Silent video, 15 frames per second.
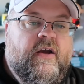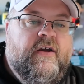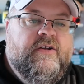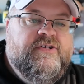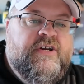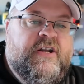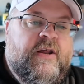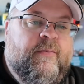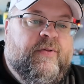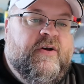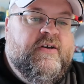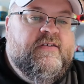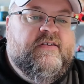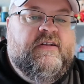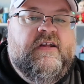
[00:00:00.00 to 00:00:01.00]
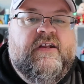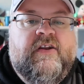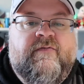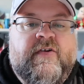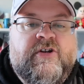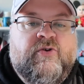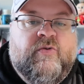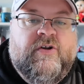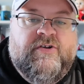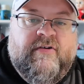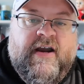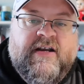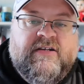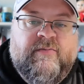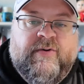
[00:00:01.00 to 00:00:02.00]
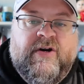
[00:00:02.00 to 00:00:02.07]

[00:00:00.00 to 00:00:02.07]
Genie Plus and individual attraction